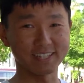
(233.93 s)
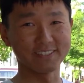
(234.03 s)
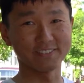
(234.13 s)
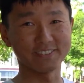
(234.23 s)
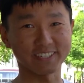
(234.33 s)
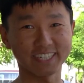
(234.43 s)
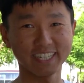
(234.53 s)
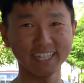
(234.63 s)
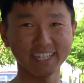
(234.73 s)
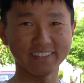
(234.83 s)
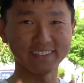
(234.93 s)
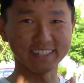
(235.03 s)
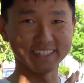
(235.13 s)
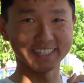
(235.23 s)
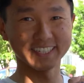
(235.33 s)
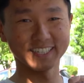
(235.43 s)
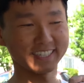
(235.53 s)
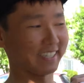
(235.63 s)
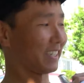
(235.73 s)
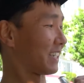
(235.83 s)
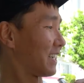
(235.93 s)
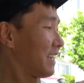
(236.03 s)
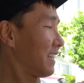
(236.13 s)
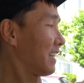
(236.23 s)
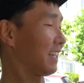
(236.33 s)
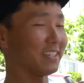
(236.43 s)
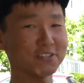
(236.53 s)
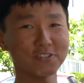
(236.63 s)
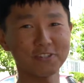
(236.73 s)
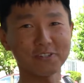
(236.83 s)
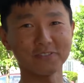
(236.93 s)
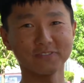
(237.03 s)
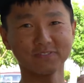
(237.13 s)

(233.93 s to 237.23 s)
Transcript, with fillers: doesn't work. Well, I'll let you know.